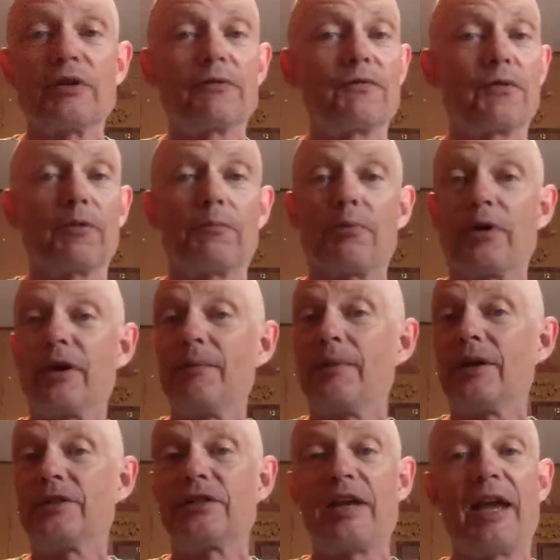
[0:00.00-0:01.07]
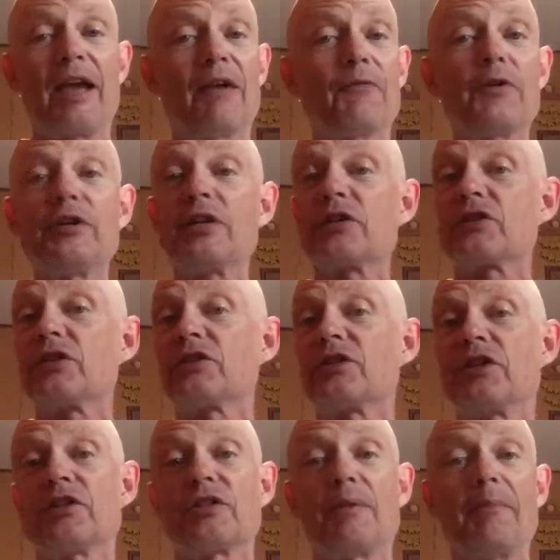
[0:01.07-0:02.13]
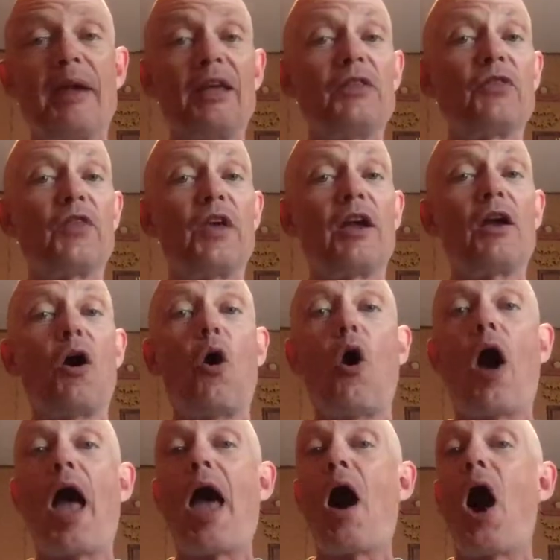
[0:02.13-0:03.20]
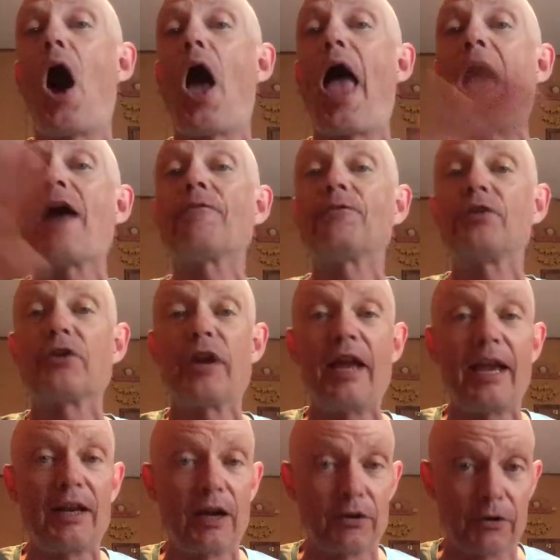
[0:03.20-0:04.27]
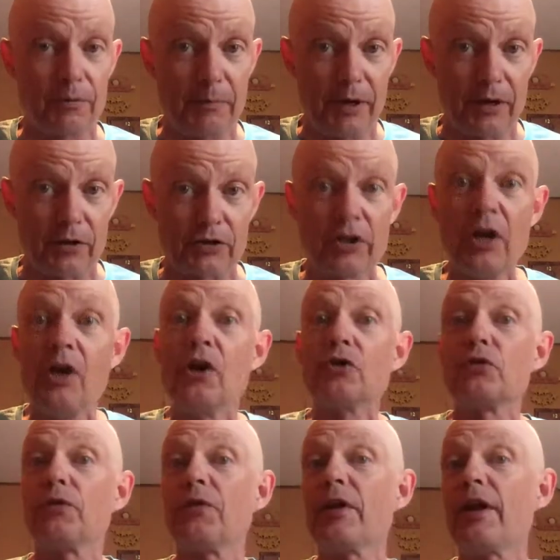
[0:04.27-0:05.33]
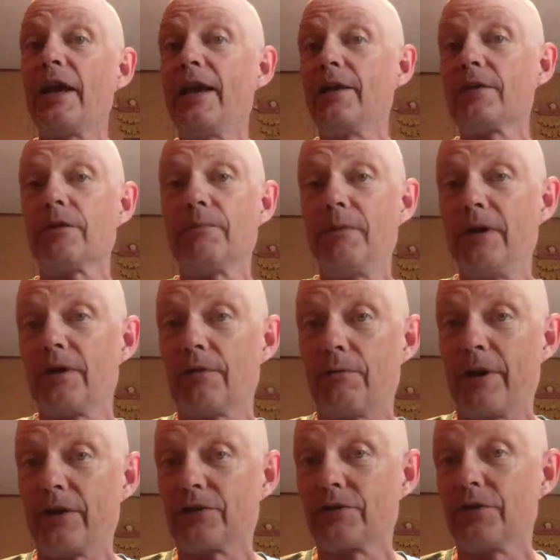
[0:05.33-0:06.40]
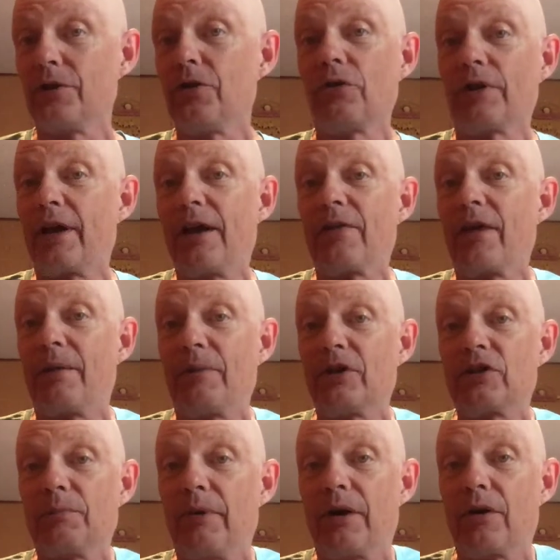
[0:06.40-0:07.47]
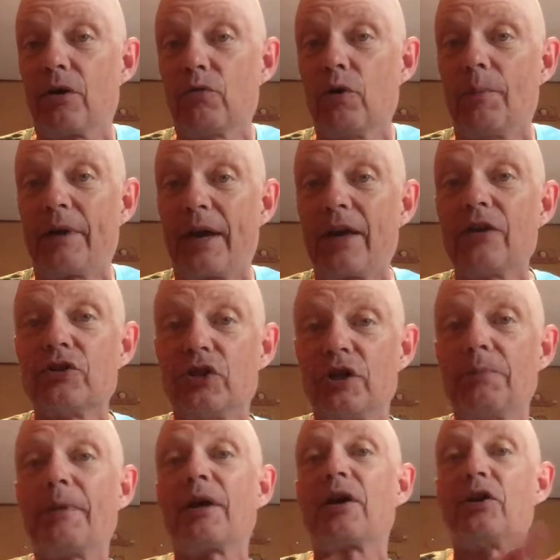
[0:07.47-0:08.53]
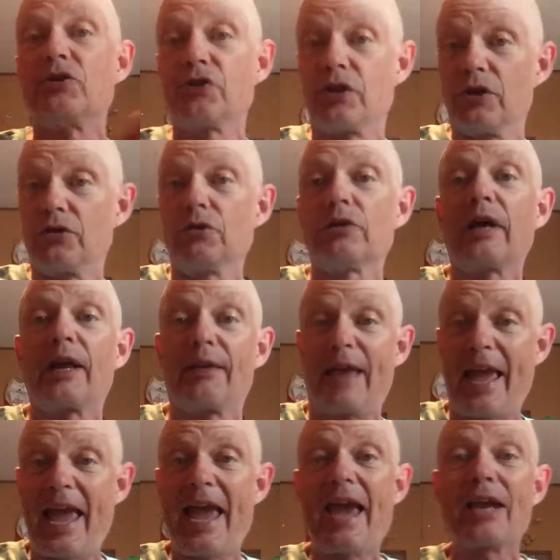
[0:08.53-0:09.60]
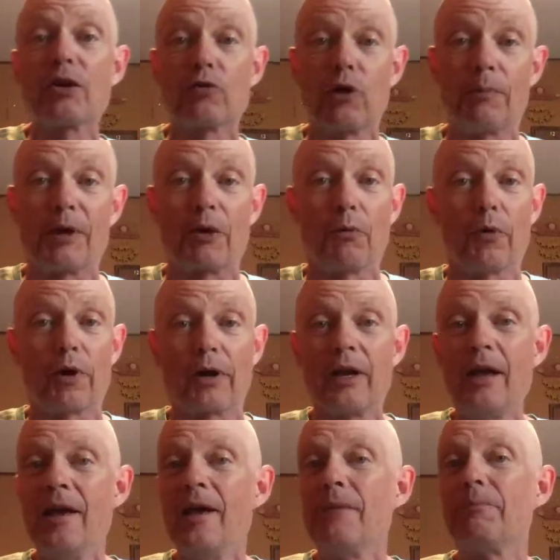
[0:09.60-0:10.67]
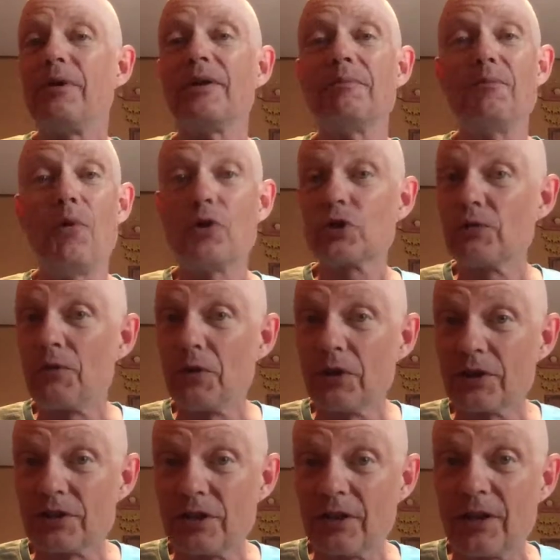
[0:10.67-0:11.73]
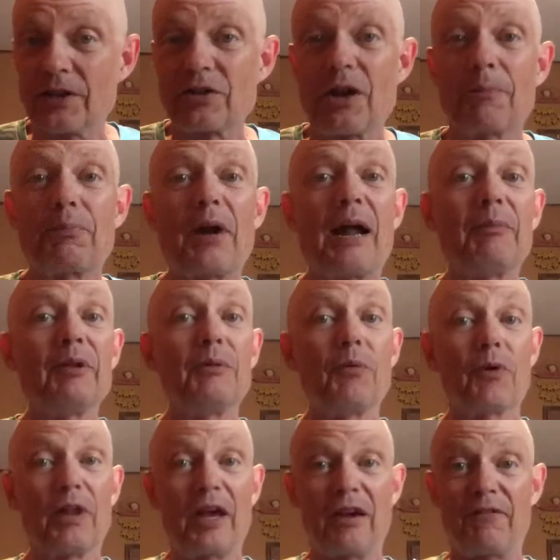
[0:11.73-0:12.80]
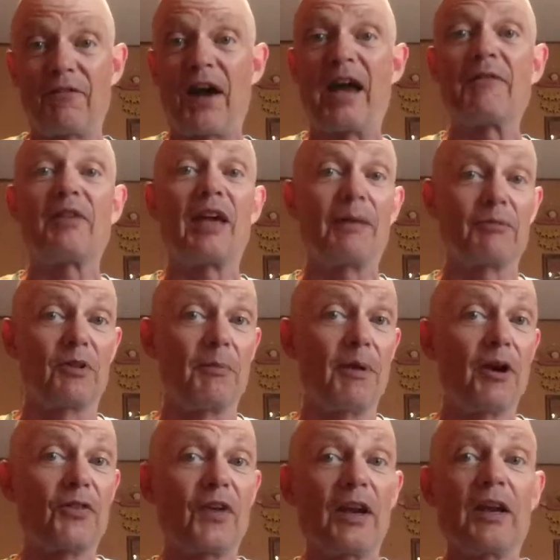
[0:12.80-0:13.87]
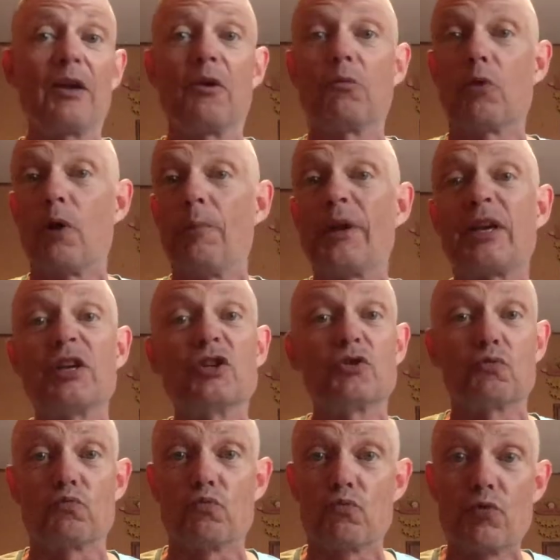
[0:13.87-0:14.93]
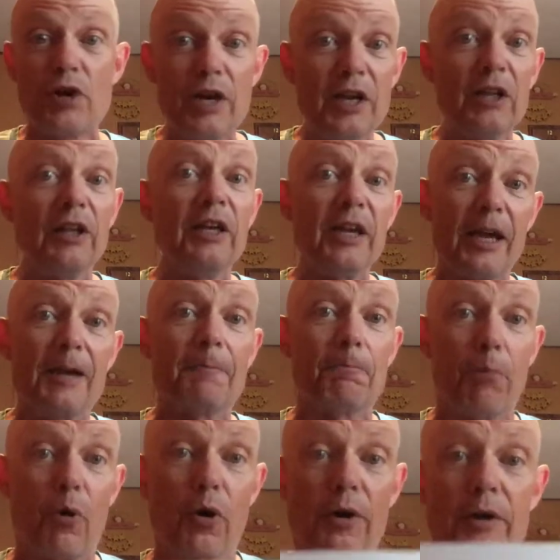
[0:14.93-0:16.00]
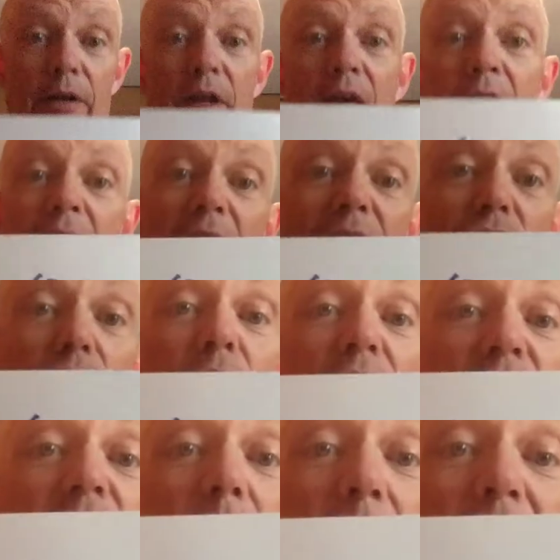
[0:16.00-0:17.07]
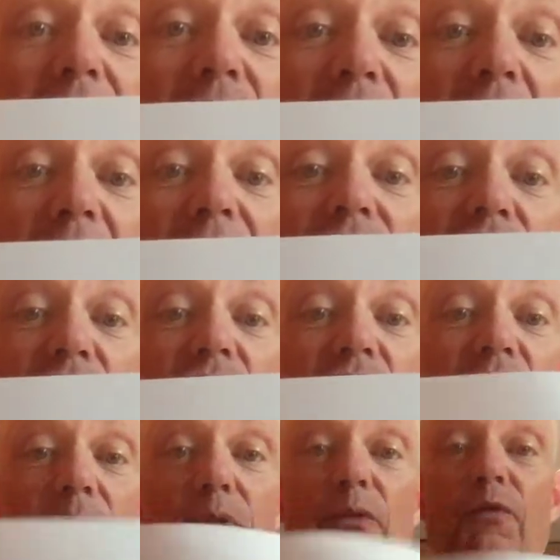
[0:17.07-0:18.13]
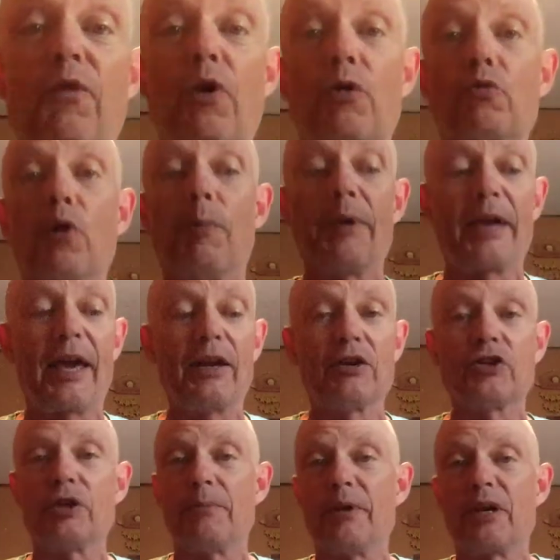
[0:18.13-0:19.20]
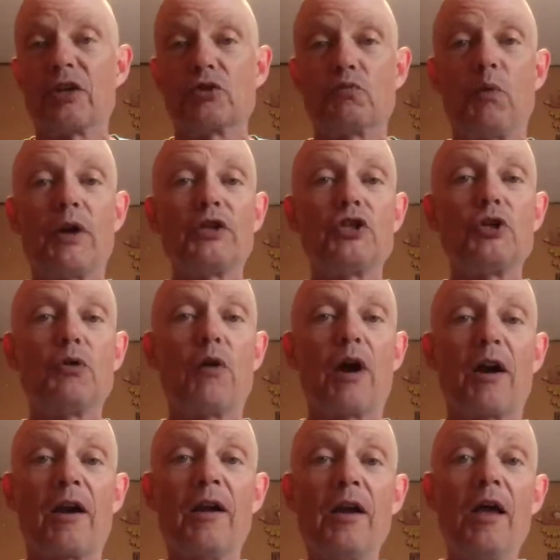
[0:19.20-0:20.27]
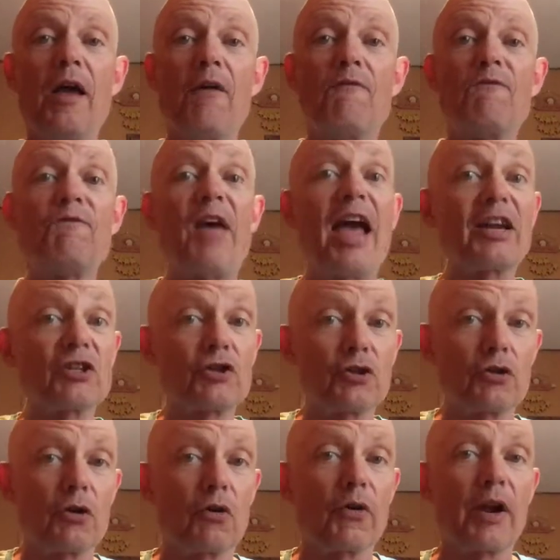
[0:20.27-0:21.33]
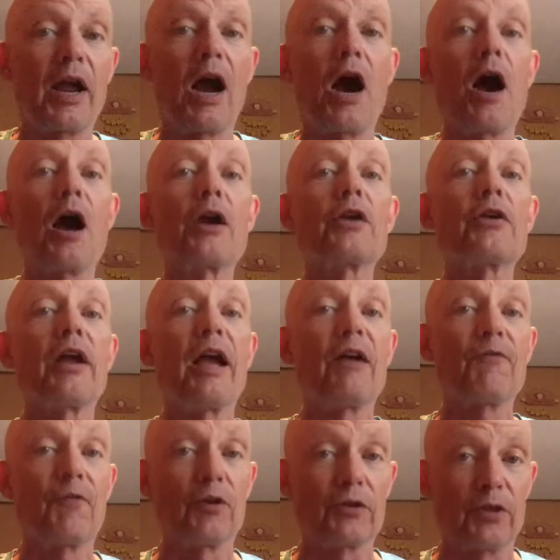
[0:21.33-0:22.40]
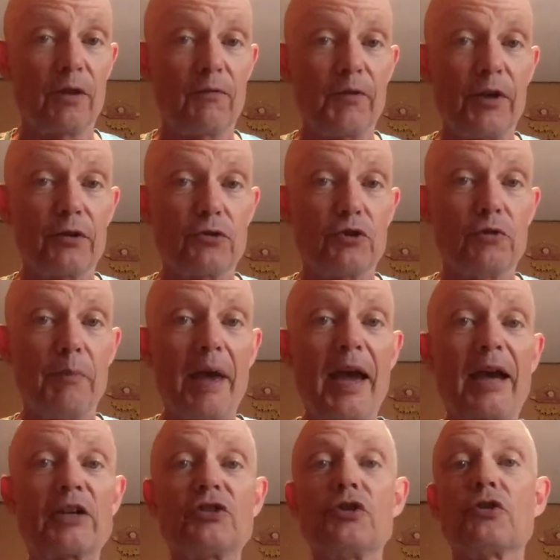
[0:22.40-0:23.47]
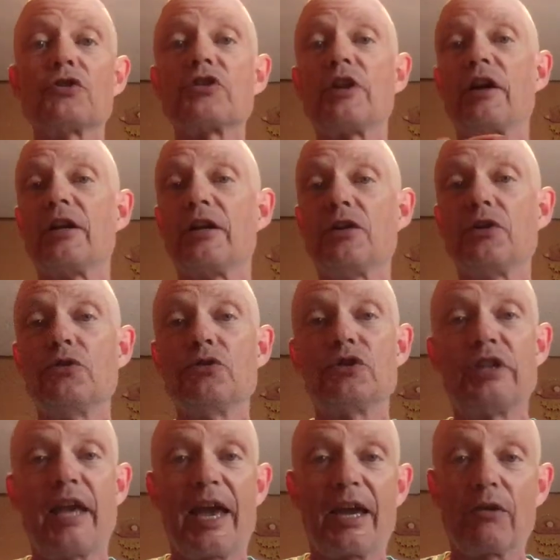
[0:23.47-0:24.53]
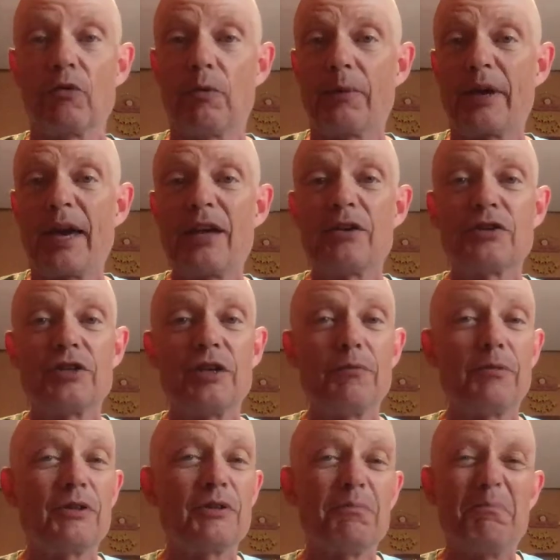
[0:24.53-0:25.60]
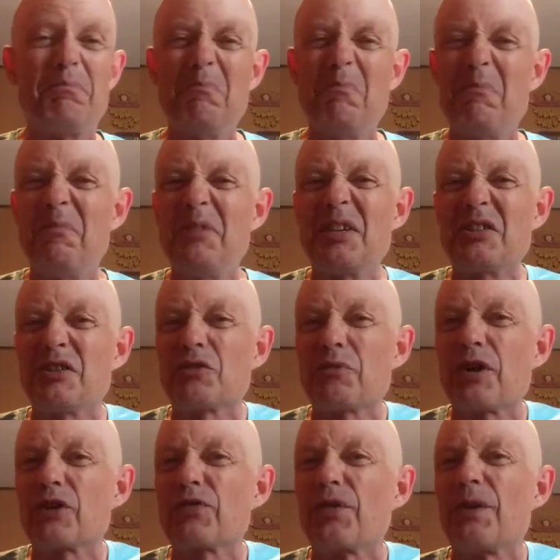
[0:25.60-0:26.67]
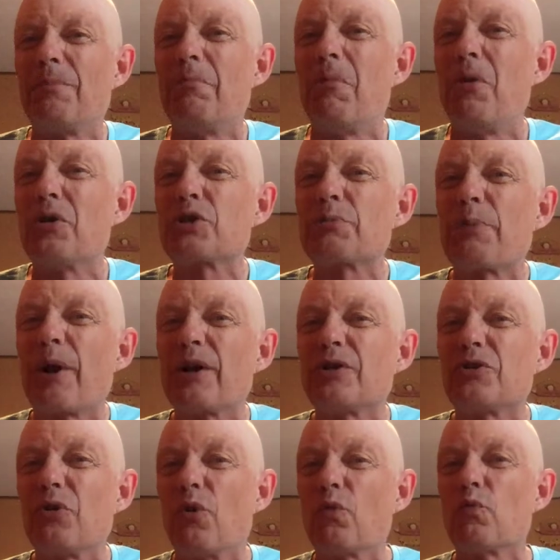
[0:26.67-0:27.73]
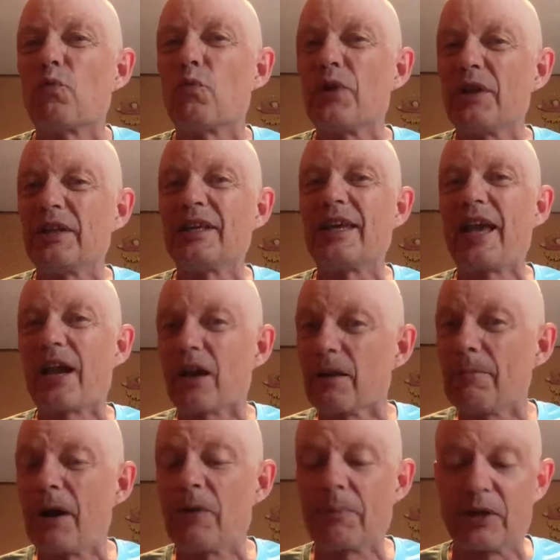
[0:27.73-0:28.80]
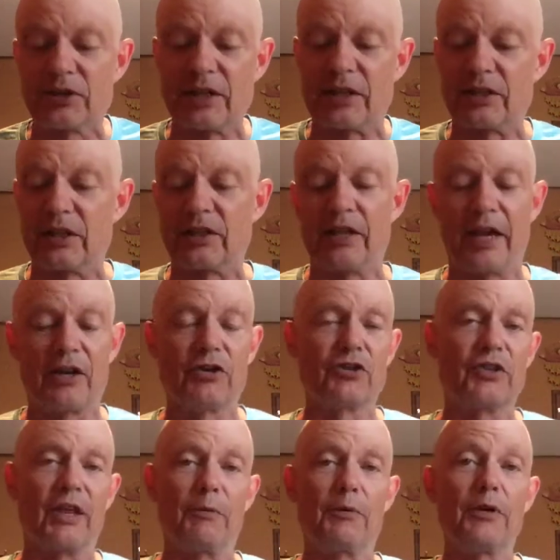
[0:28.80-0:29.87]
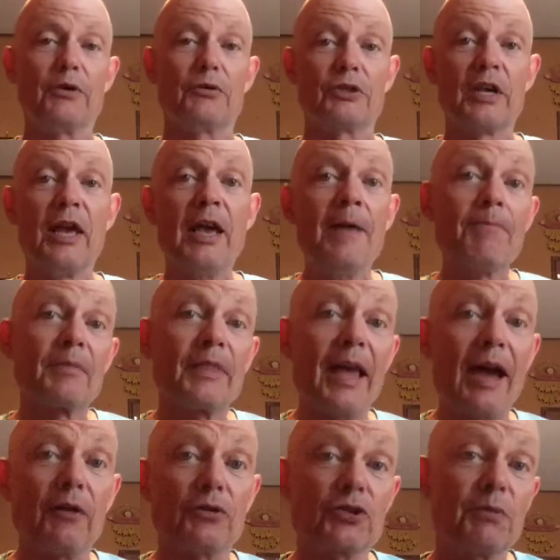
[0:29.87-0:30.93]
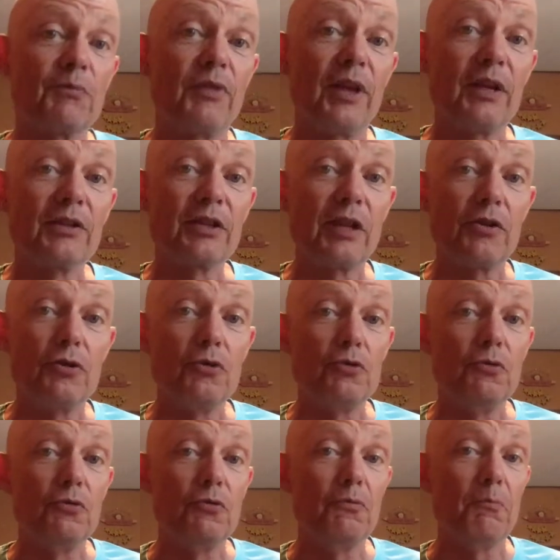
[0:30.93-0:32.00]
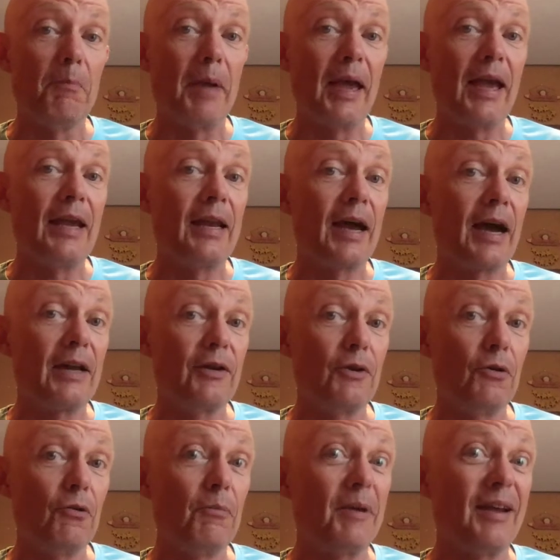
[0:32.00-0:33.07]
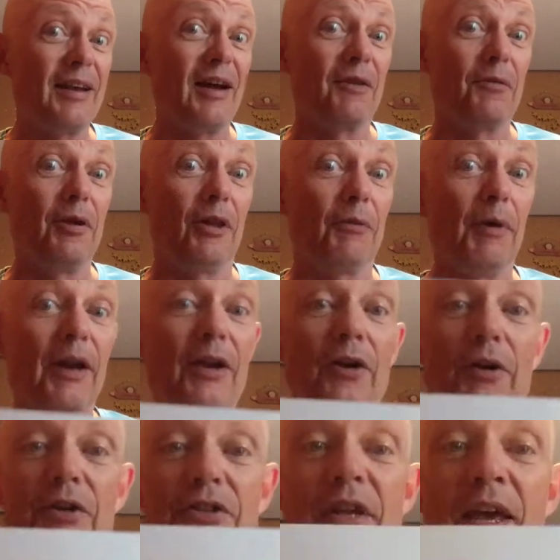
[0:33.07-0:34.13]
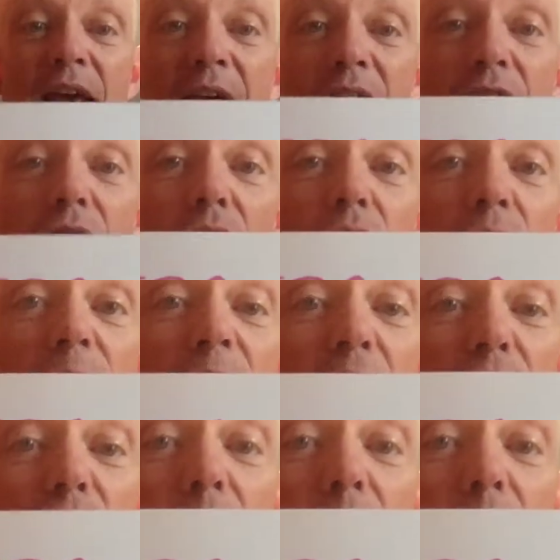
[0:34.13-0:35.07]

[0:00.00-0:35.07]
for pretty much every distance. It is the main thing after 800 meters. So if you're an 800 meter racer, you don't care that much about aerobic energy because you're going to do a lot of anaerobic work. But most of you listening to this are probably more like 5K for the marathon, and aerobic is really important. And so it is the max oxygen consumption for aerobic energy, because once you are faster or a harder effort than VO2 max, you're starting to use the anaerobic energy, which distance runners for the most part don't really care about because that's not the energy that we use. Now, some things that you may not know, may not really want to know is, your VO2